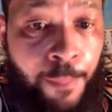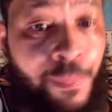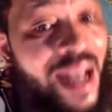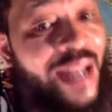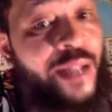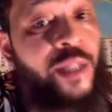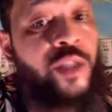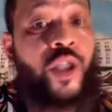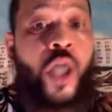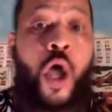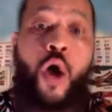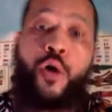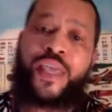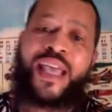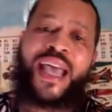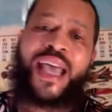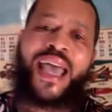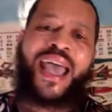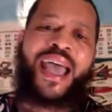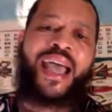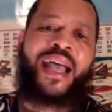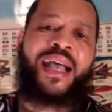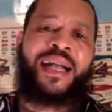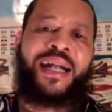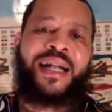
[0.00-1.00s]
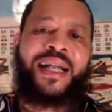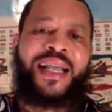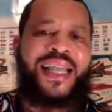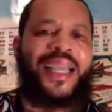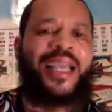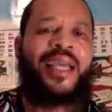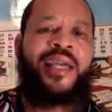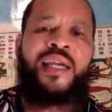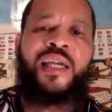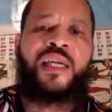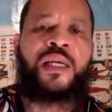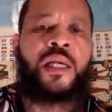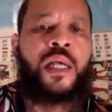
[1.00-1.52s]
Might throw your ass
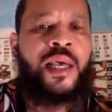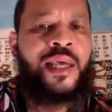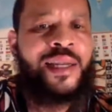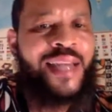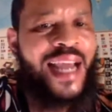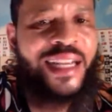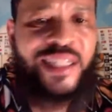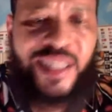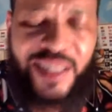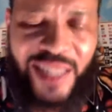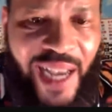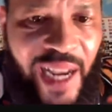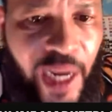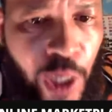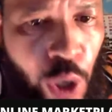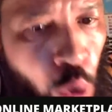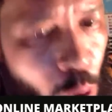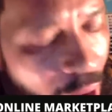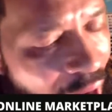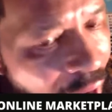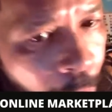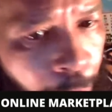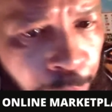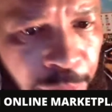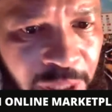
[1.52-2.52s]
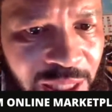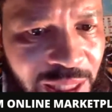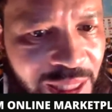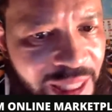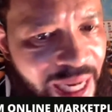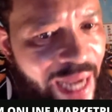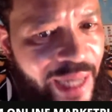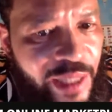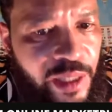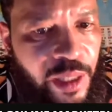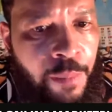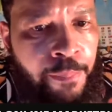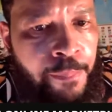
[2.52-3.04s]
they say Krampus
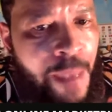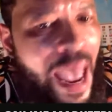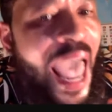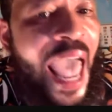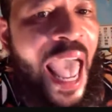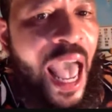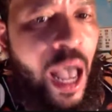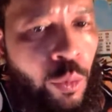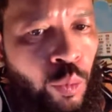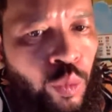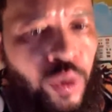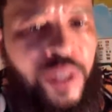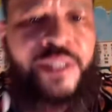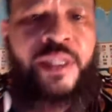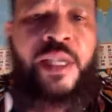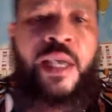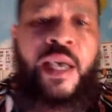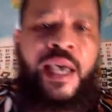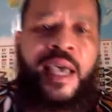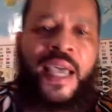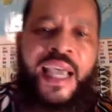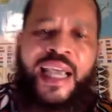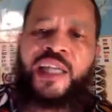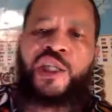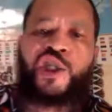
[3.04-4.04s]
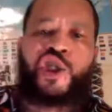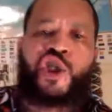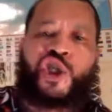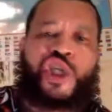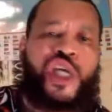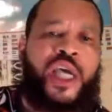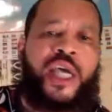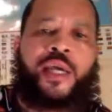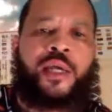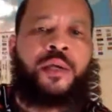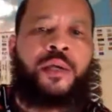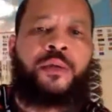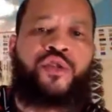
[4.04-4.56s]
take the bad ones and
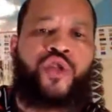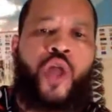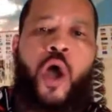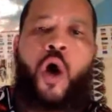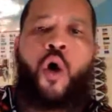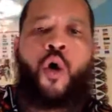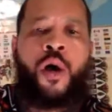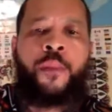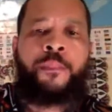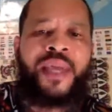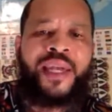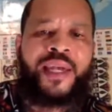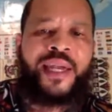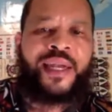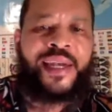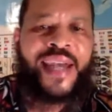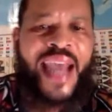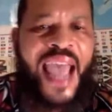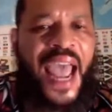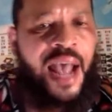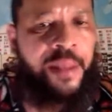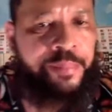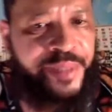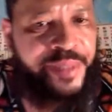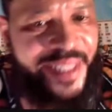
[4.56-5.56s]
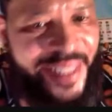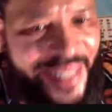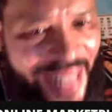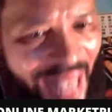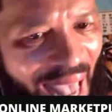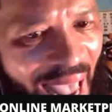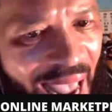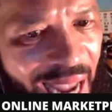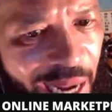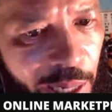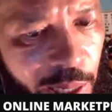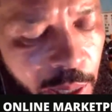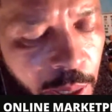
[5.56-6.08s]
shit and throw them in the knapsack